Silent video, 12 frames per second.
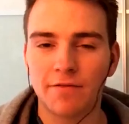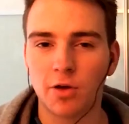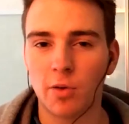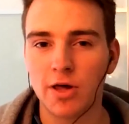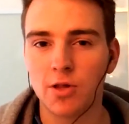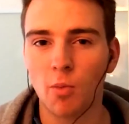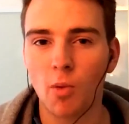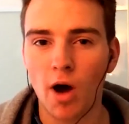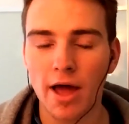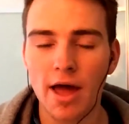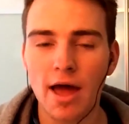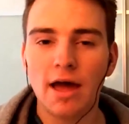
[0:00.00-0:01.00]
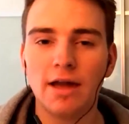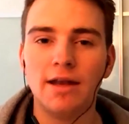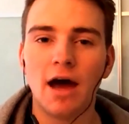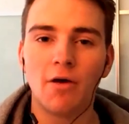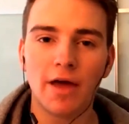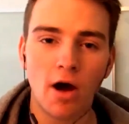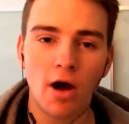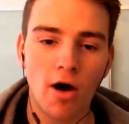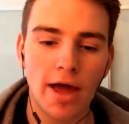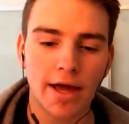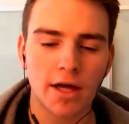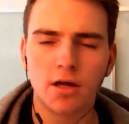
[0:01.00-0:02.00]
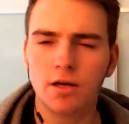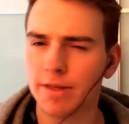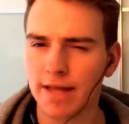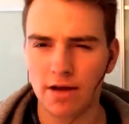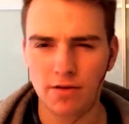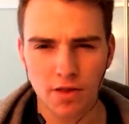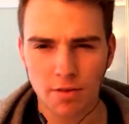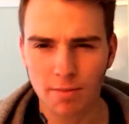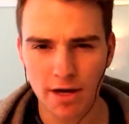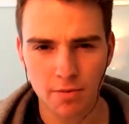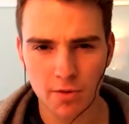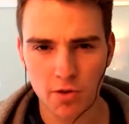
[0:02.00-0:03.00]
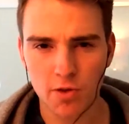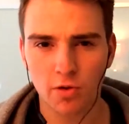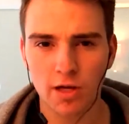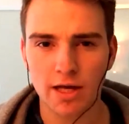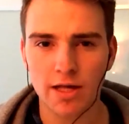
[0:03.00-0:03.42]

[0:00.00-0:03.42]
question why. Now they are. It can only be down to the management, surely.